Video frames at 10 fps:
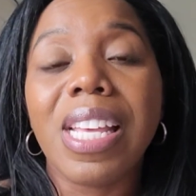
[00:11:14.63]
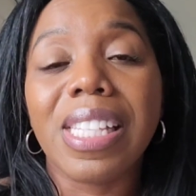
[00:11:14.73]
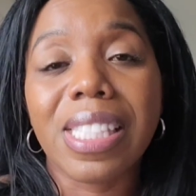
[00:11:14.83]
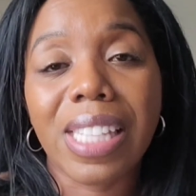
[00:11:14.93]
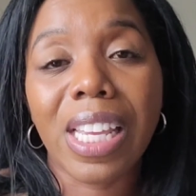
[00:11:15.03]

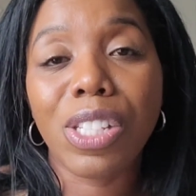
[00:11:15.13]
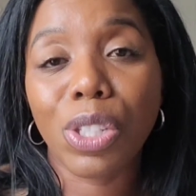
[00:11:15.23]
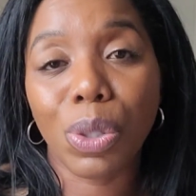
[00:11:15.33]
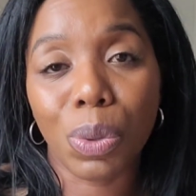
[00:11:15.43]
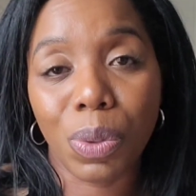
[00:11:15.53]
Stay
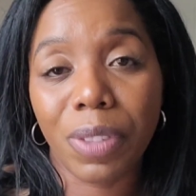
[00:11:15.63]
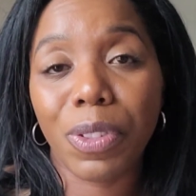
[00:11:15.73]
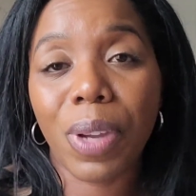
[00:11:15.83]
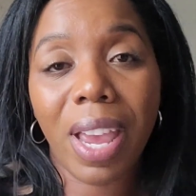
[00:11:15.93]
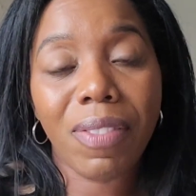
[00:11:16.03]
tuned. If
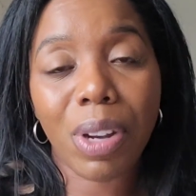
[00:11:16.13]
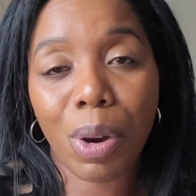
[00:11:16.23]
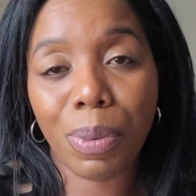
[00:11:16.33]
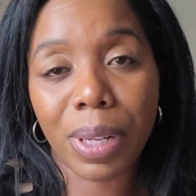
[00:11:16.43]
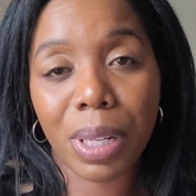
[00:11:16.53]
you haven't
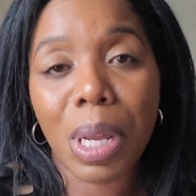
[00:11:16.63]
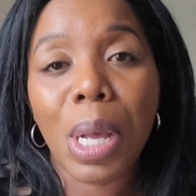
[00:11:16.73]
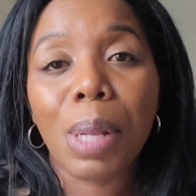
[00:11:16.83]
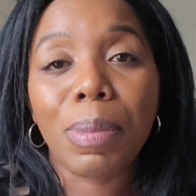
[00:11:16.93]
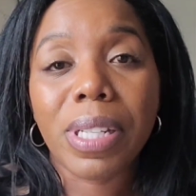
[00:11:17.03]
already,
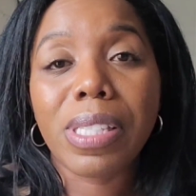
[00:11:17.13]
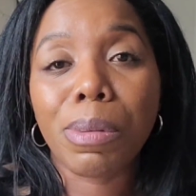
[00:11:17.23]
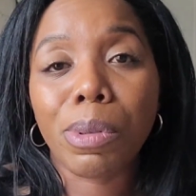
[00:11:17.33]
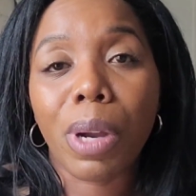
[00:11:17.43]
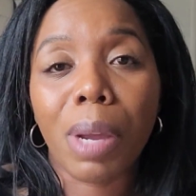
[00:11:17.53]
please
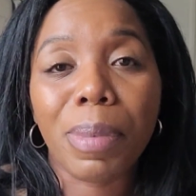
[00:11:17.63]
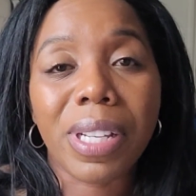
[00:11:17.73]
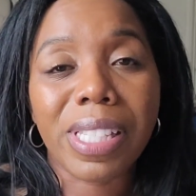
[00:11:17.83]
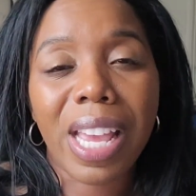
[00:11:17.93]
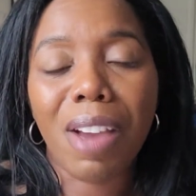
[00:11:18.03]
subscribe
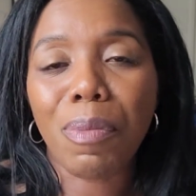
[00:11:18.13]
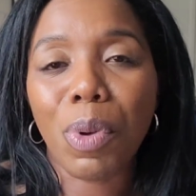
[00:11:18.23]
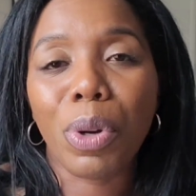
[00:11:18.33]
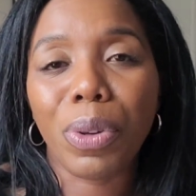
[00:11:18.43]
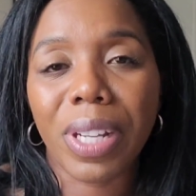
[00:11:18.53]
because I have
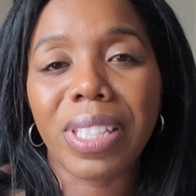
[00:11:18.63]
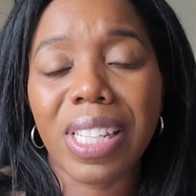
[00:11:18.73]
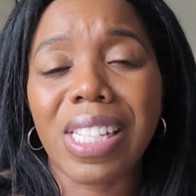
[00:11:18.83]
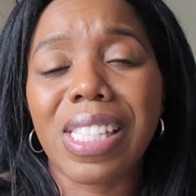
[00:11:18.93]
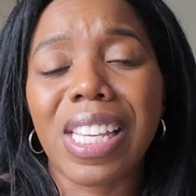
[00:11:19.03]
more great
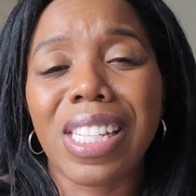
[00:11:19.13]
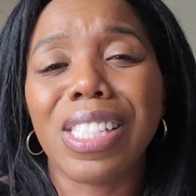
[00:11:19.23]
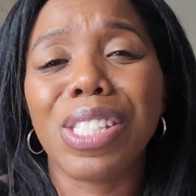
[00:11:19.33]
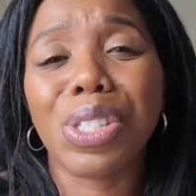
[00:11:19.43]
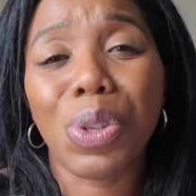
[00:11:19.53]
things in
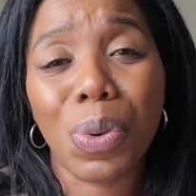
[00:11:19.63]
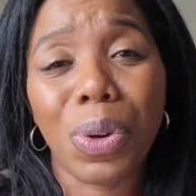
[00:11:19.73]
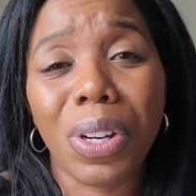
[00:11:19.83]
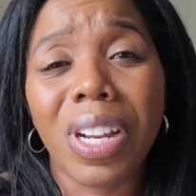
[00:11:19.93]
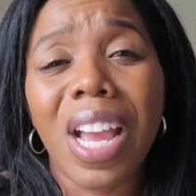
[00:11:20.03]

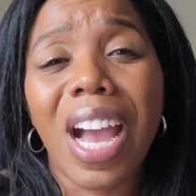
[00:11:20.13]
store.